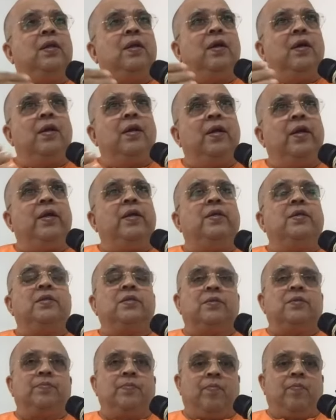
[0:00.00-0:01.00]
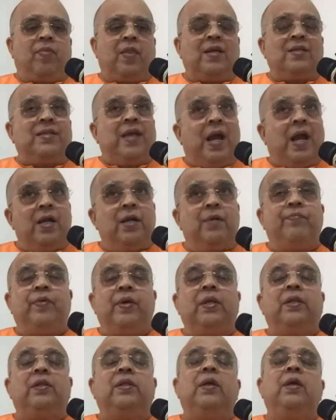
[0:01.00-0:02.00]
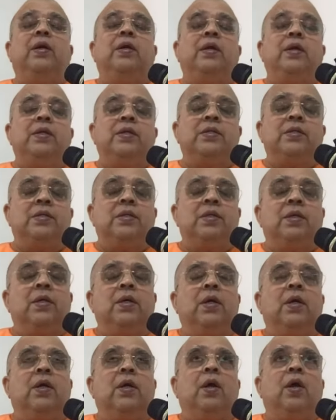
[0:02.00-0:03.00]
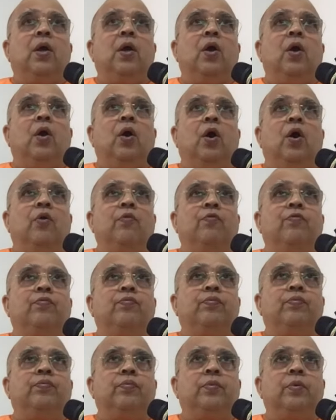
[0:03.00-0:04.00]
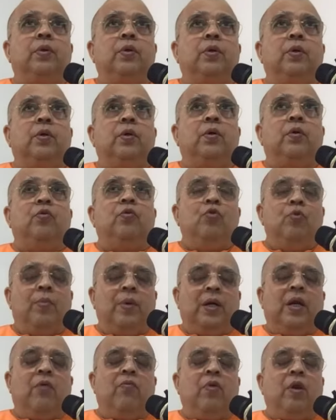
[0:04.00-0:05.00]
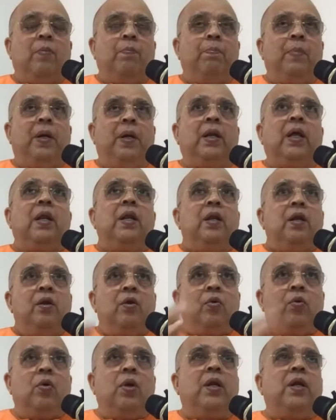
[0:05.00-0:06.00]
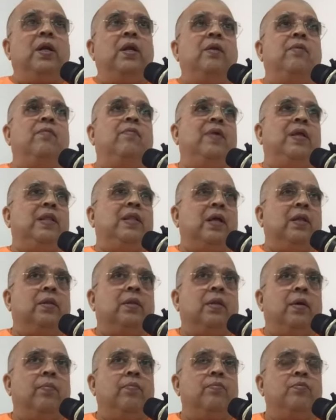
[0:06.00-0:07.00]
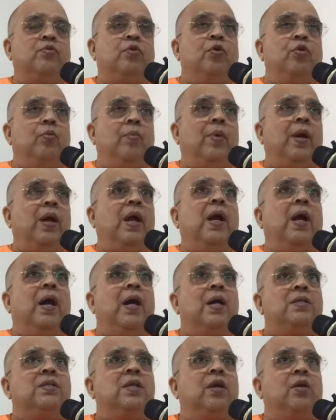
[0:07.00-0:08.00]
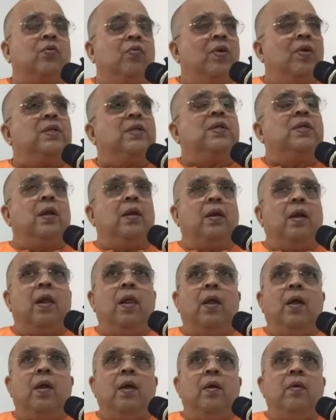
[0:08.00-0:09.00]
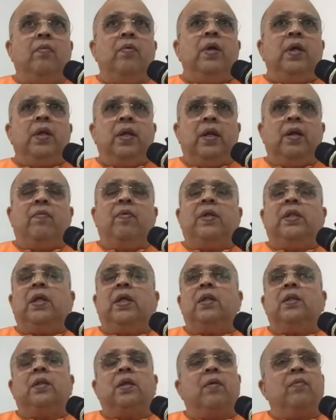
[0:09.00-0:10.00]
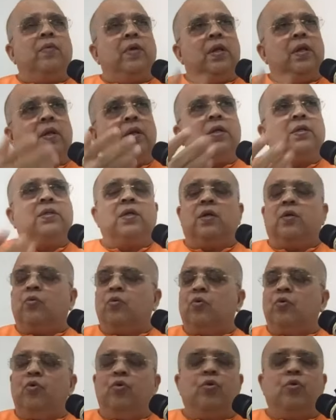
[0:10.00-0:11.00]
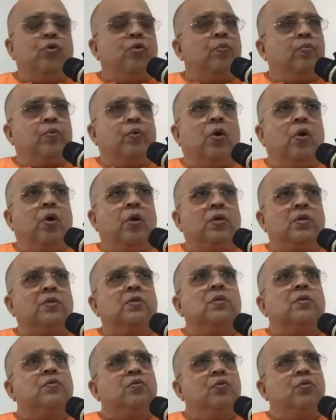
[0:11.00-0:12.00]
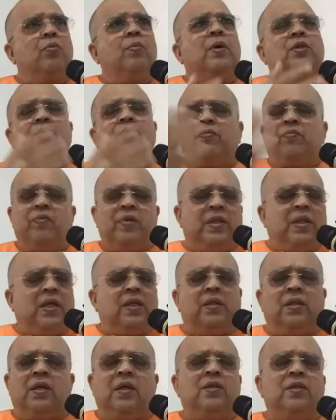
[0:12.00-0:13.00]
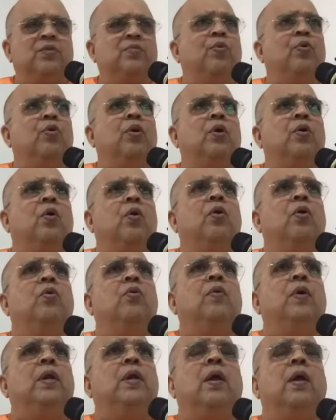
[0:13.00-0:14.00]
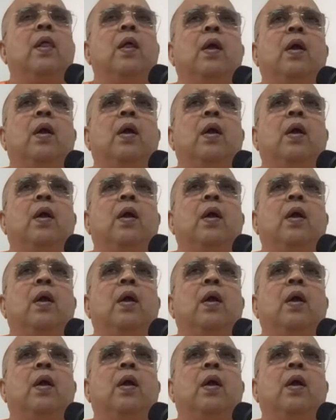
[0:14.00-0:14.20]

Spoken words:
theories, scientific theories of human development are included in Vedanta. So you might ask a question. We read Vedanta, we listen to YouTube talks, so much of Vedanta is spoken all over.